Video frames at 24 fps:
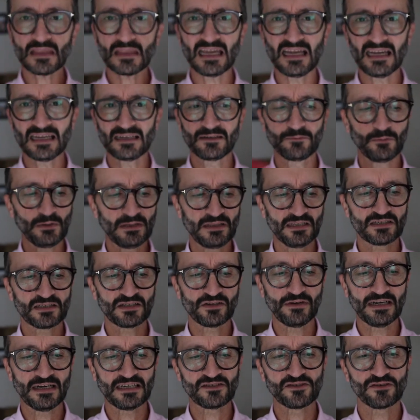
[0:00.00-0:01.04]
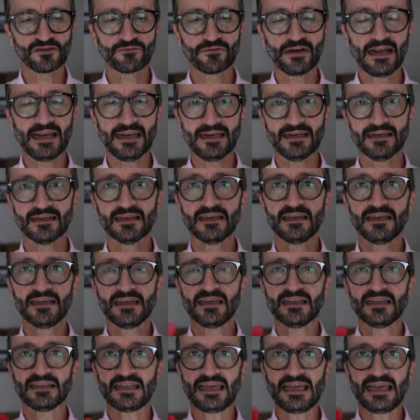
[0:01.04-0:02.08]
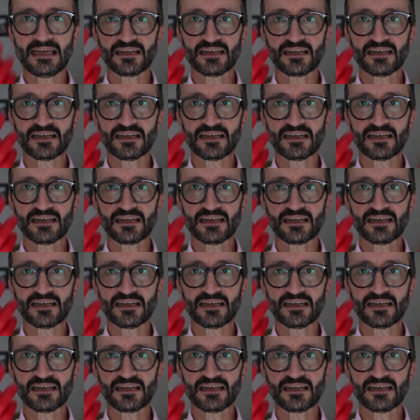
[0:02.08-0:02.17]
and with the torrential rain, they